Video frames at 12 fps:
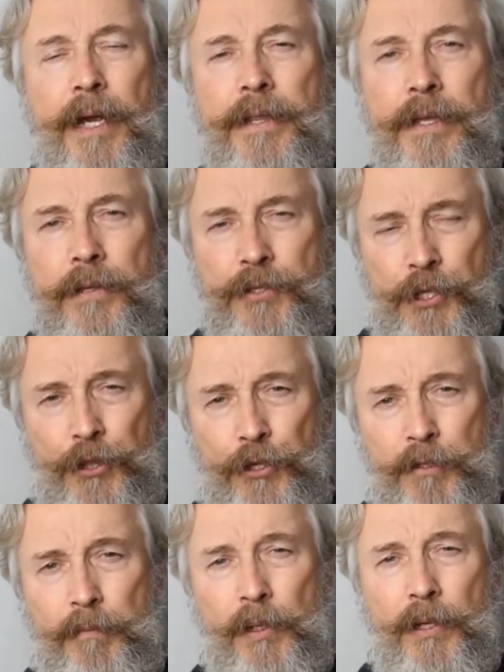And then there's a
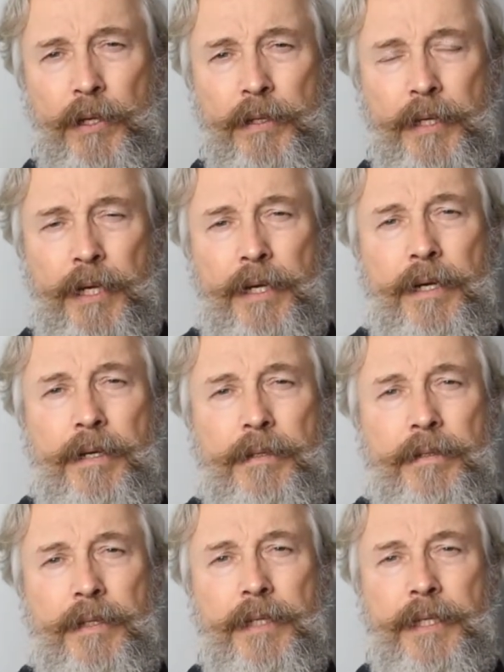third book,
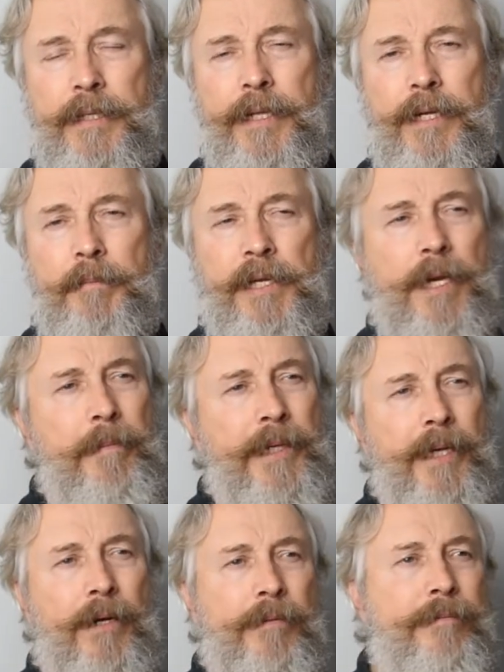and that'll be
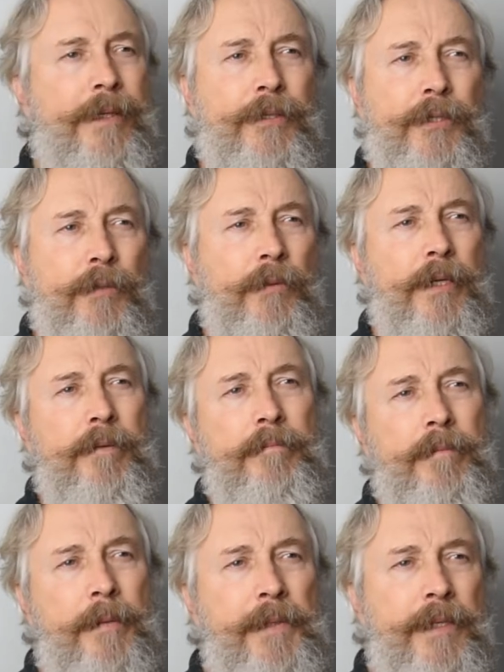coming out, I don't know when,
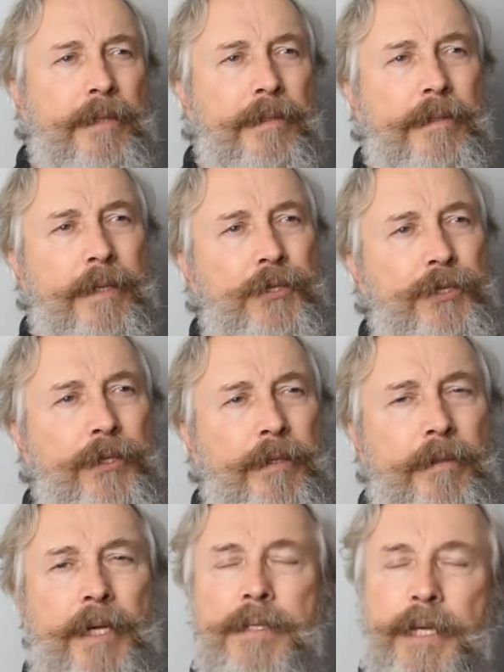maybe next
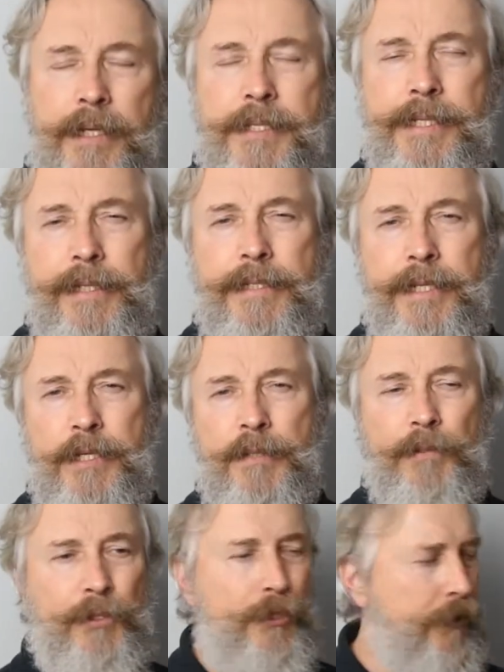year. Like I said, it
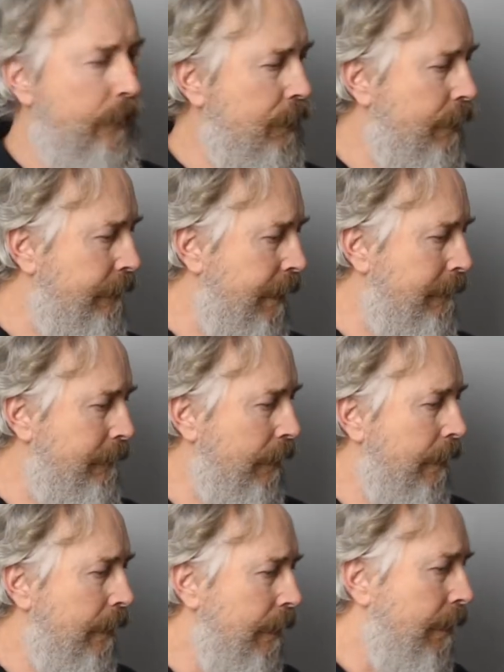takes about 2 years to write a
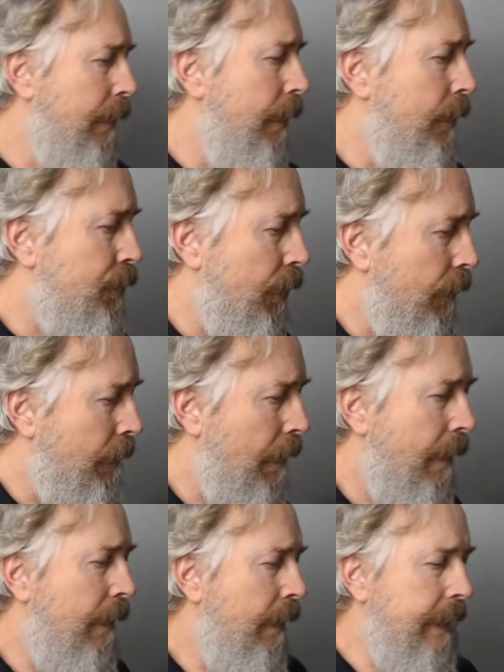book. So
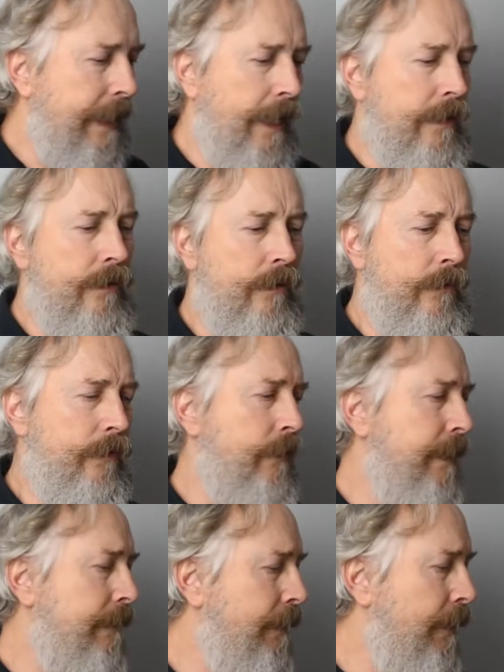again,
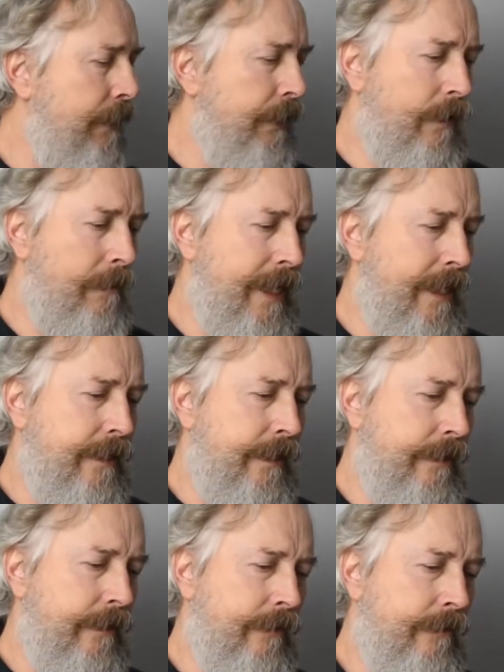you go back
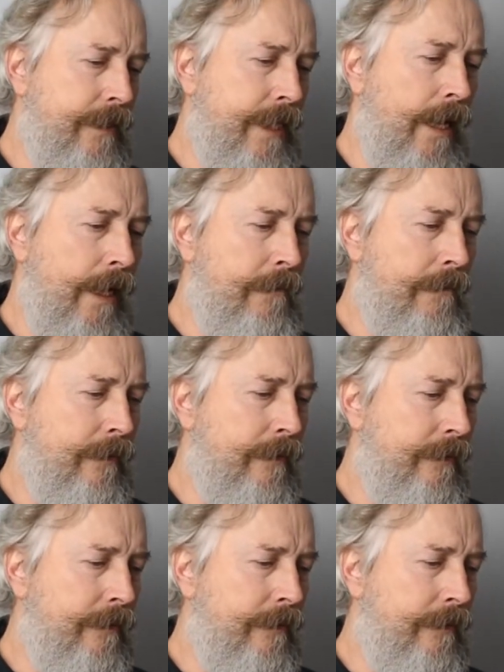to time.